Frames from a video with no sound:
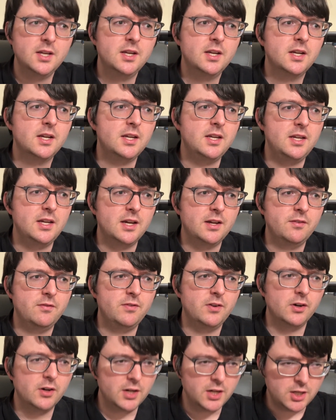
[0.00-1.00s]
he
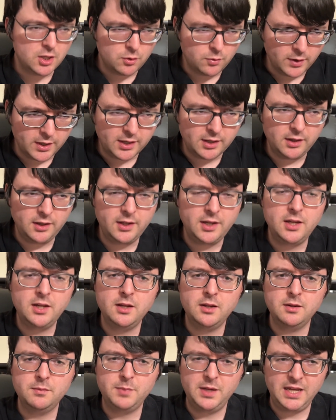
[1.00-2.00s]
very
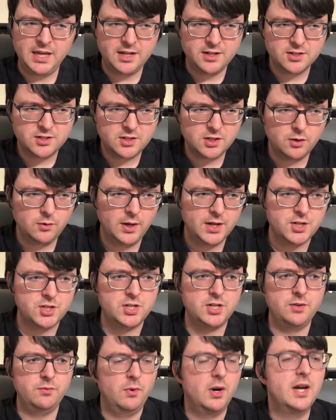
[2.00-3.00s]
quickly begins to
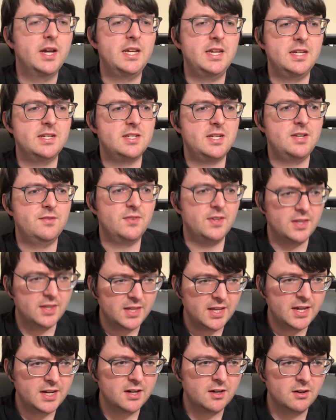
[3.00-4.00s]
question why he's even
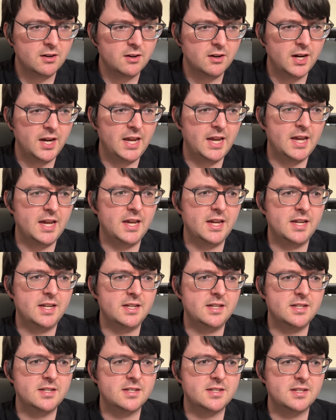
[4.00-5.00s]
there,
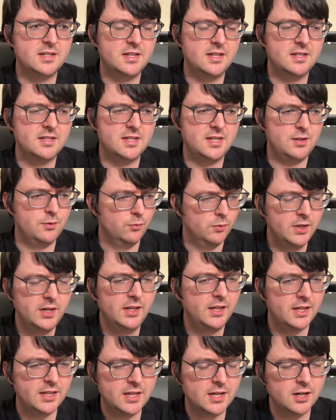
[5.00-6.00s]
and is he
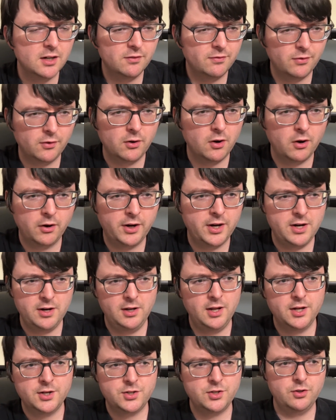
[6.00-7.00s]
really there for
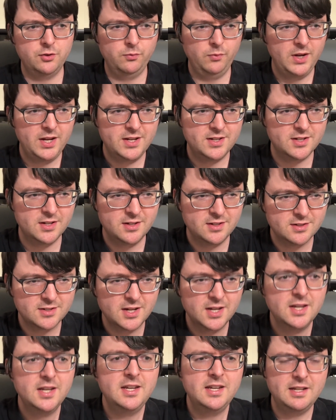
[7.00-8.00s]
archaeological reasons?
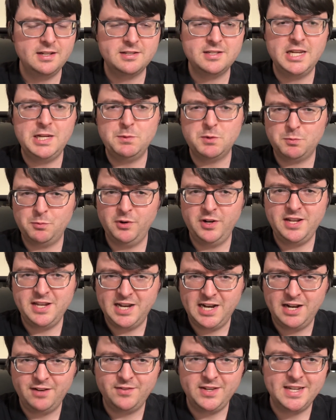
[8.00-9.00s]
It seems pretty
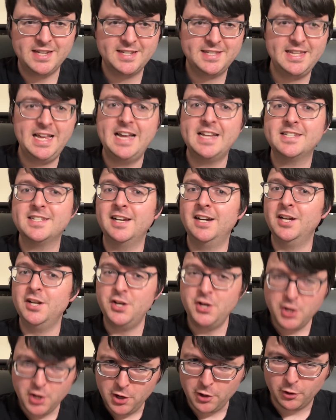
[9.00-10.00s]
obvious that's a
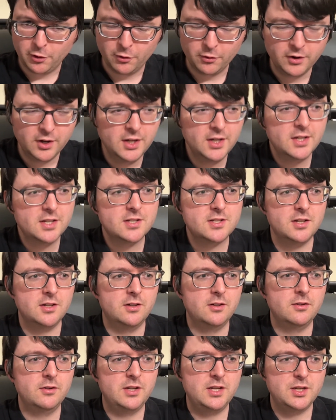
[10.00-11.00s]
no.
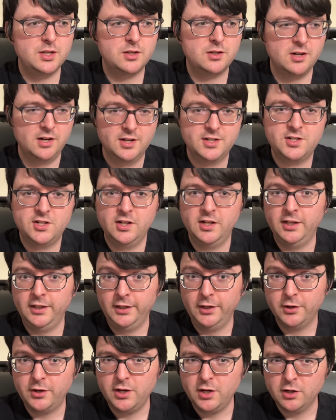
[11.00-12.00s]
So he's constantly
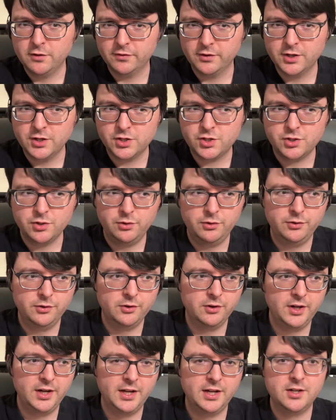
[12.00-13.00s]
looking over his
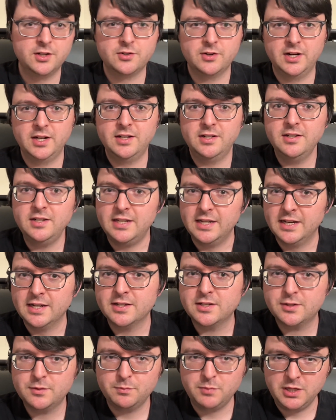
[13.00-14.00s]
shoulder and trying to
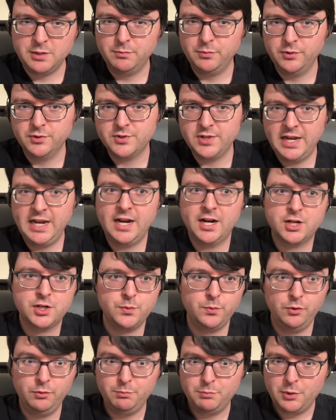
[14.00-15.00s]
guess people's
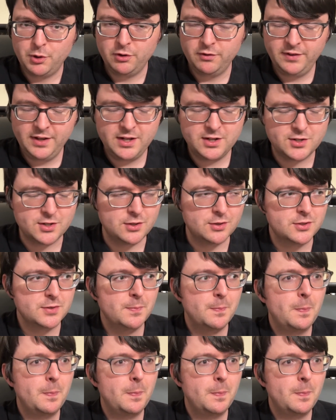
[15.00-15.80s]
actual motivations.